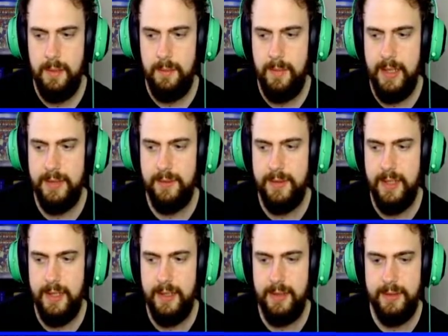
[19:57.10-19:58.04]
Has to
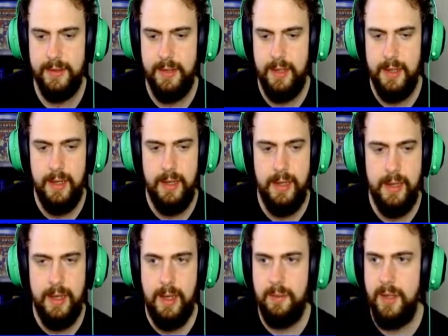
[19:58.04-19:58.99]
attack us.
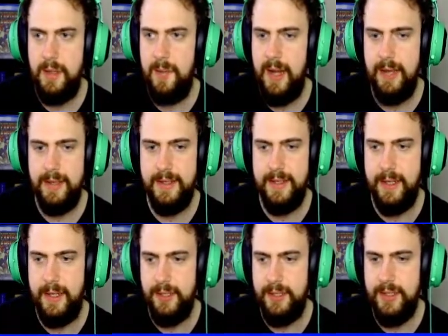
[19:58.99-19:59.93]
I'm going to play out the
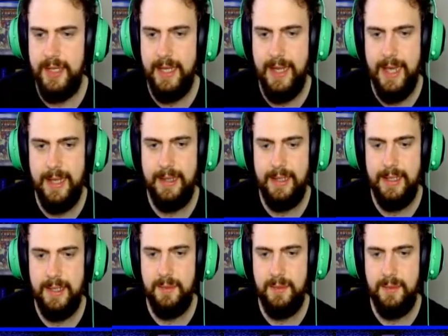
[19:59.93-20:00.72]
Singer just to get that little